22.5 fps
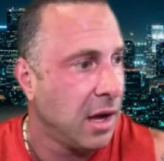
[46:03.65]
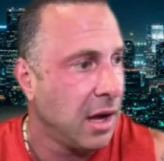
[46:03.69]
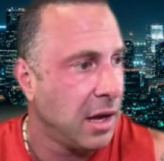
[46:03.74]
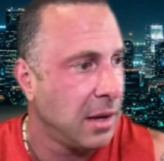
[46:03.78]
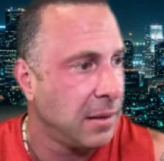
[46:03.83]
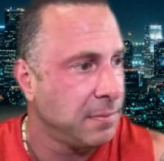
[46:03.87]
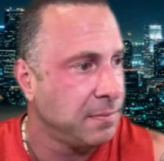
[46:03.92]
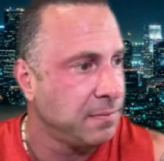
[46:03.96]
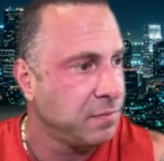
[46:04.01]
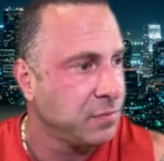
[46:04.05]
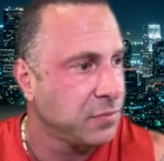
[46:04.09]

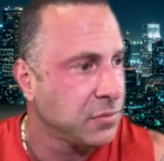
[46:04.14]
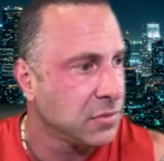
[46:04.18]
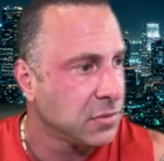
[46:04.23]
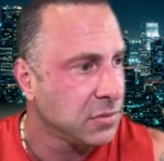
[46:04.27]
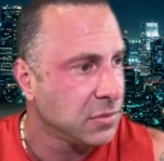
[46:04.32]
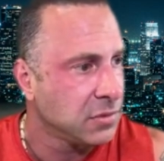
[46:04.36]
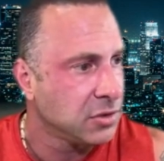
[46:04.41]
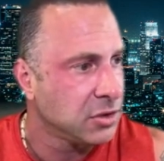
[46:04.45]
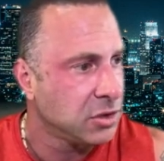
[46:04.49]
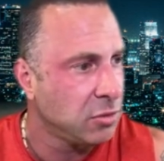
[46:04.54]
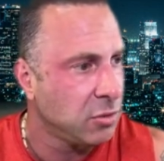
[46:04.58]
Um,
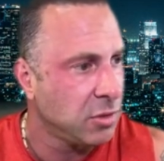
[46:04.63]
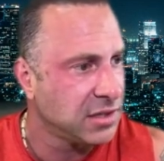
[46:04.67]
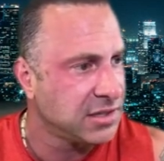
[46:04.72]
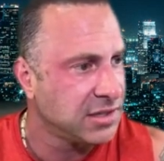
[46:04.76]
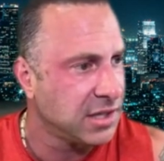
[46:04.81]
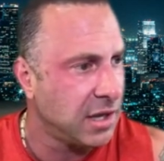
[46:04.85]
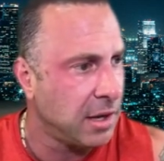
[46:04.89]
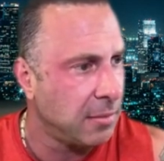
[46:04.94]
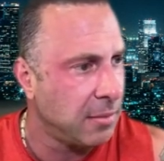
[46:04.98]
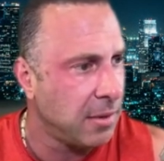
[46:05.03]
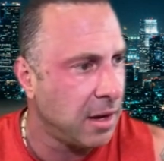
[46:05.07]

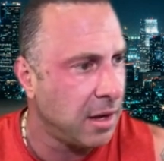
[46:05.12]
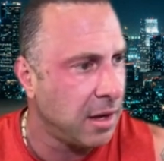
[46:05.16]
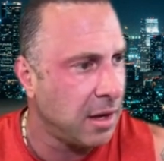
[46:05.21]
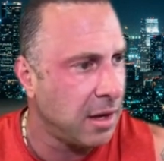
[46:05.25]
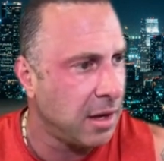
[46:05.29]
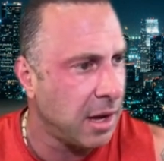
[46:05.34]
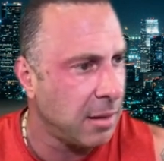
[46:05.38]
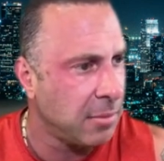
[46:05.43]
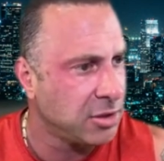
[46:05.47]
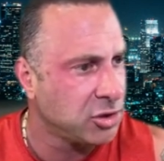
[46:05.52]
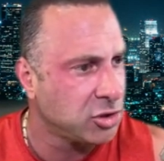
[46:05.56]
what's up?
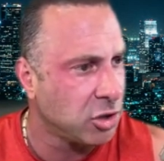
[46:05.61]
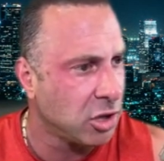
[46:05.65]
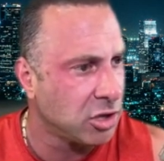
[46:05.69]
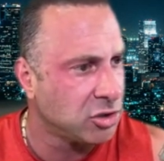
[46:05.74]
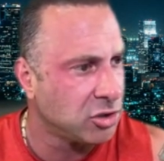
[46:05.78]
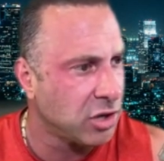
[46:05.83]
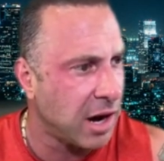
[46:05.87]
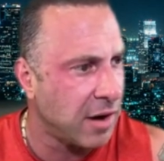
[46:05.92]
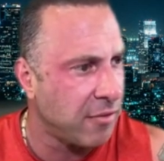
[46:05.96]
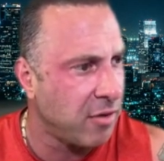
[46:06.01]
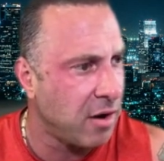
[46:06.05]
Uh, I'm a
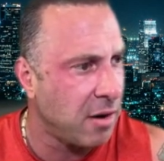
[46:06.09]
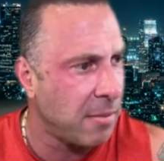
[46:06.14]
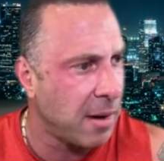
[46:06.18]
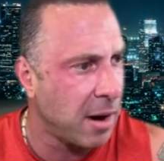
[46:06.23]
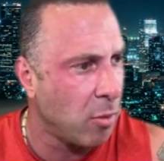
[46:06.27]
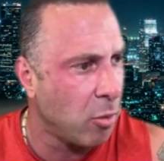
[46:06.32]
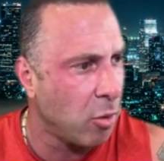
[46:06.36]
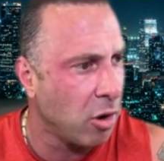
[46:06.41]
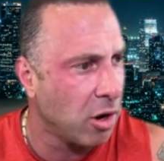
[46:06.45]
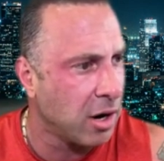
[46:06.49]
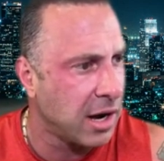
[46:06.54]
truck driver and
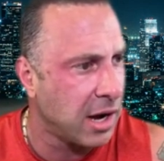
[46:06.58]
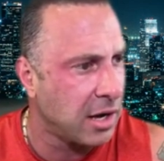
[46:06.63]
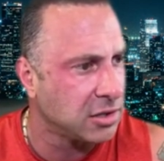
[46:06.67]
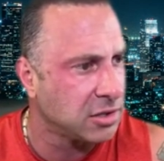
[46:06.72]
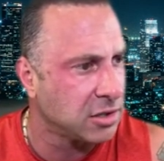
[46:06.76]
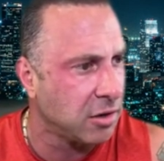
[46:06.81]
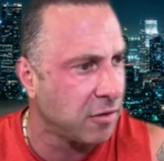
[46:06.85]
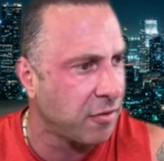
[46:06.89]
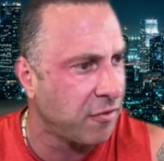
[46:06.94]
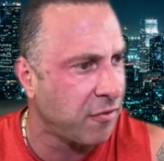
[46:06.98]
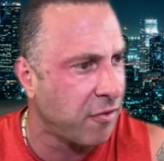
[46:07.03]
my
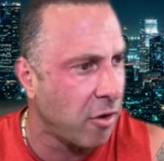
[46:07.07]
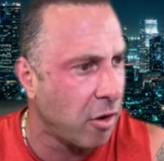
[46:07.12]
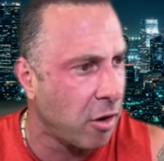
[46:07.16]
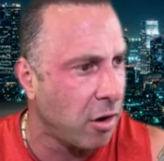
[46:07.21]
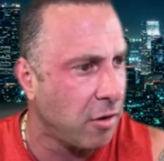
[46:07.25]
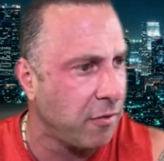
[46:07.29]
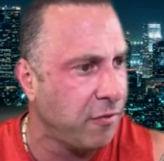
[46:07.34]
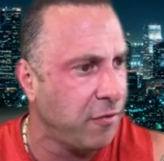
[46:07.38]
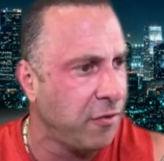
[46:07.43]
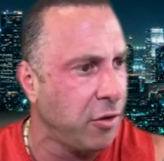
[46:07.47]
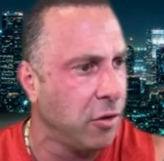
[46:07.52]
workouts are
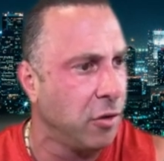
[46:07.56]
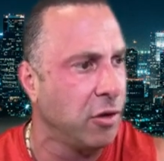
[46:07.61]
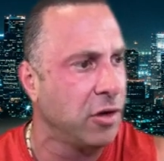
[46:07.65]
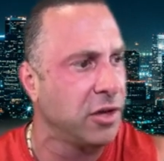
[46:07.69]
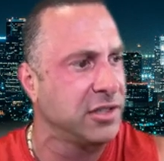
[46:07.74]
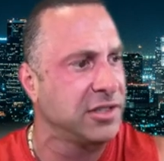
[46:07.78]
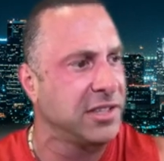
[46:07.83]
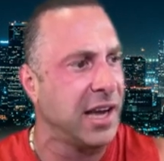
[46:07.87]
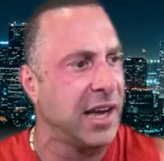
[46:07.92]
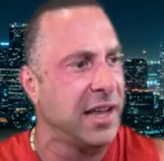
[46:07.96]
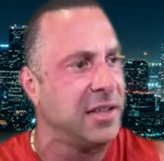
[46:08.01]
far and few.
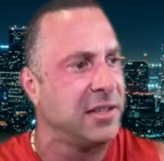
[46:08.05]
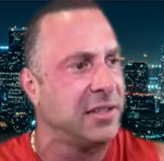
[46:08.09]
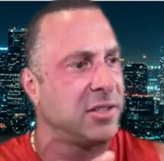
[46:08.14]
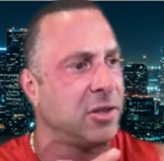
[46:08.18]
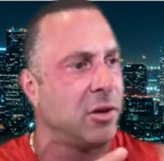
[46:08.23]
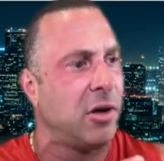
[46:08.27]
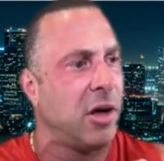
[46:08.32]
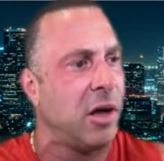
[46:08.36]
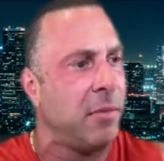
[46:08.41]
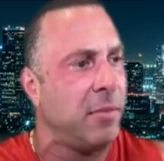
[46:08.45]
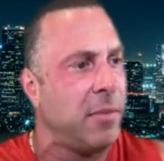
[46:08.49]
Could Titan
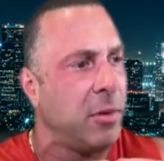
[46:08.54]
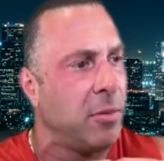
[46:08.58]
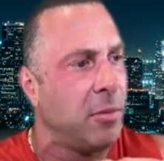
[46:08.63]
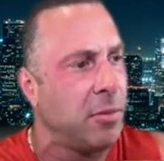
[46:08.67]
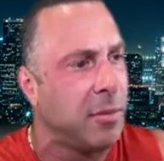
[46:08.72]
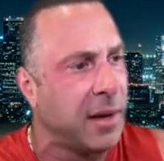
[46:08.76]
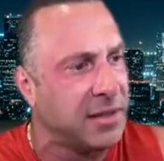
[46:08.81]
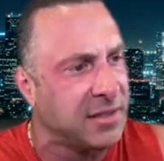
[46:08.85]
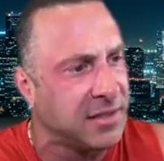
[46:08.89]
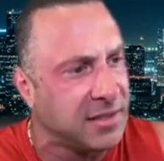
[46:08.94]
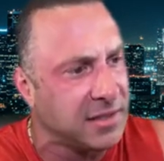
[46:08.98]
still help me
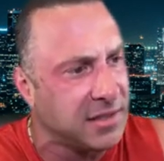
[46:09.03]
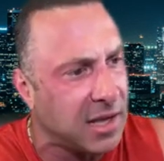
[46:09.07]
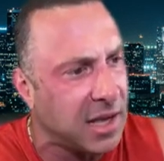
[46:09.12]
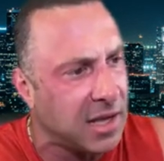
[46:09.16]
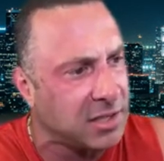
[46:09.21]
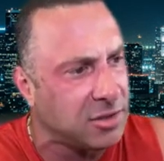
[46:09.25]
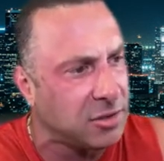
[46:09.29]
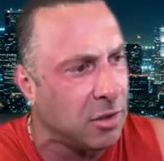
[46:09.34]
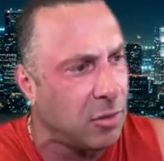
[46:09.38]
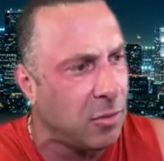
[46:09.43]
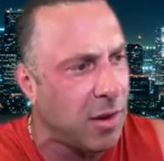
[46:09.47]
with my
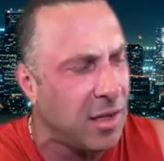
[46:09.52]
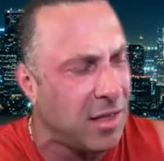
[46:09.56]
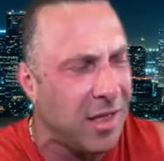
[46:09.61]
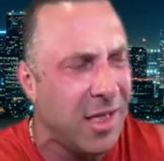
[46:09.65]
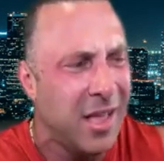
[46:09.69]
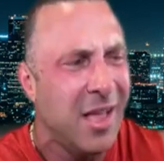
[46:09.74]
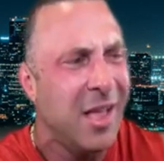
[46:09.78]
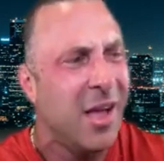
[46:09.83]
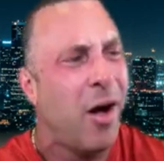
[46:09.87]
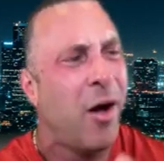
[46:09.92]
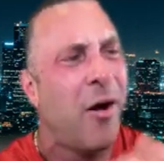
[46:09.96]
testosterone weight?
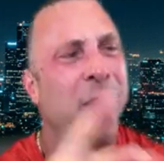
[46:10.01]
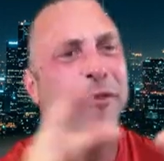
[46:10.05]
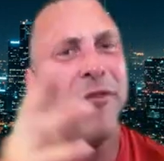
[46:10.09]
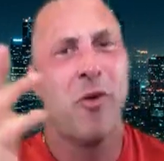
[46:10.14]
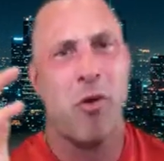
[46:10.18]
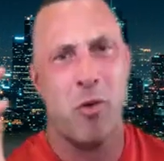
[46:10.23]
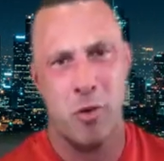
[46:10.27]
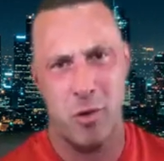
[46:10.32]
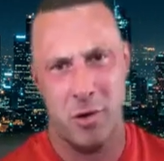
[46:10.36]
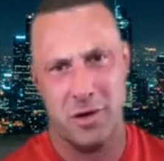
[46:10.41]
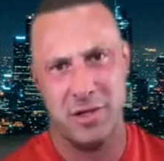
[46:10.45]
Of
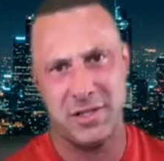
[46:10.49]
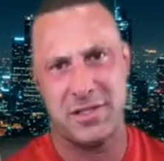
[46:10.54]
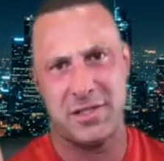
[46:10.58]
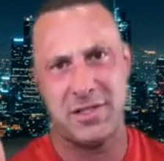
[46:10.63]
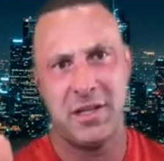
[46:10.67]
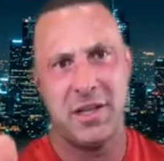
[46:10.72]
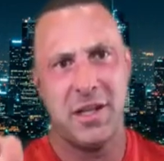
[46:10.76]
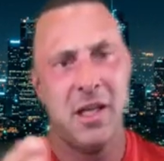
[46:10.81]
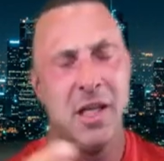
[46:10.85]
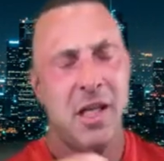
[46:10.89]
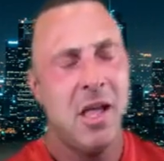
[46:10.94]

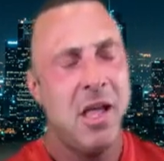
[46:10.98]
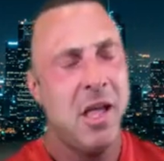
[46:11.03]
course.